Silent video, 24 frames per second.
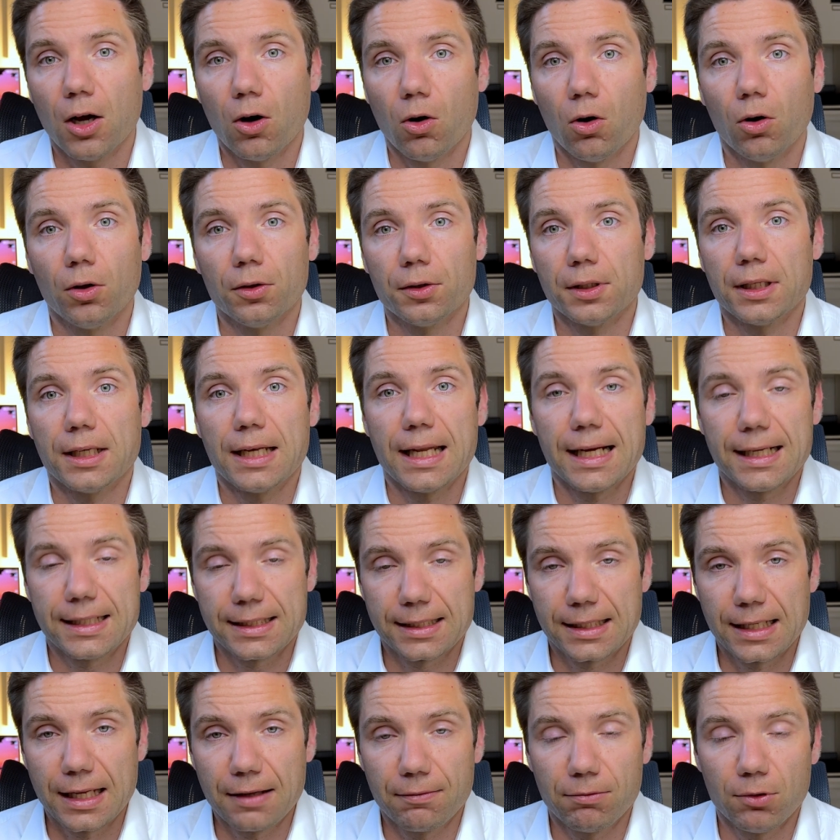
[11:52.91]
on the next
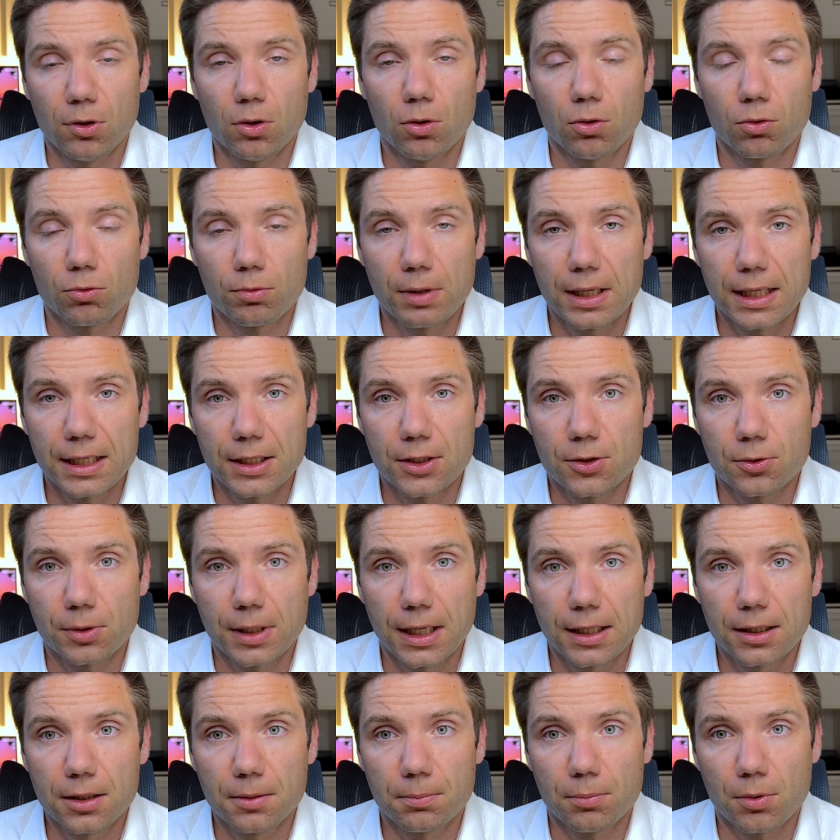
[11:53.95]
level already to
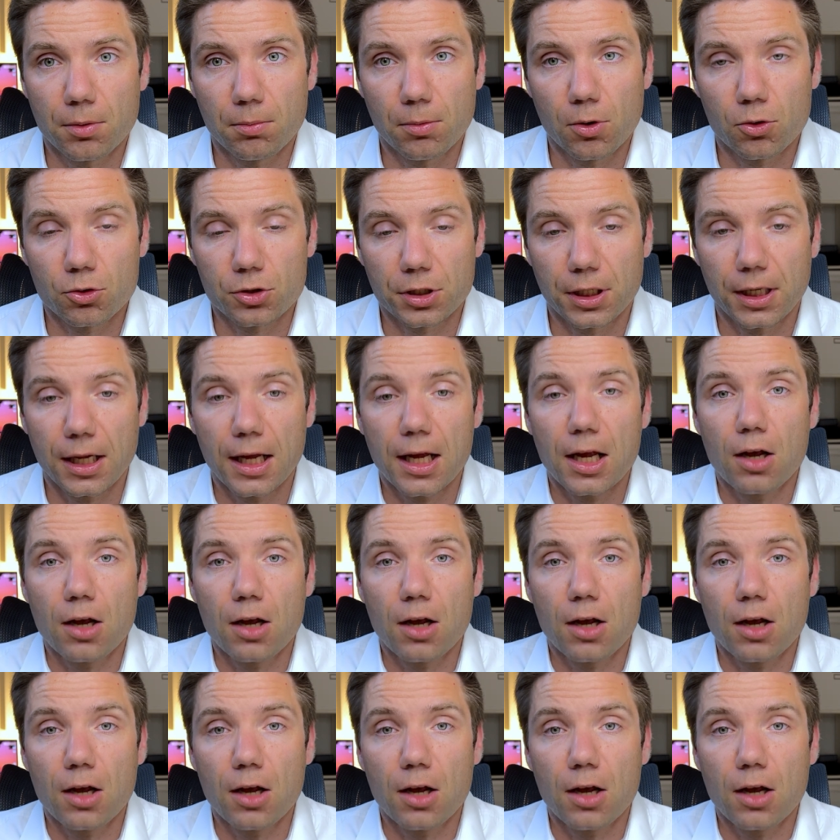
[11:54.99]
get the promotion?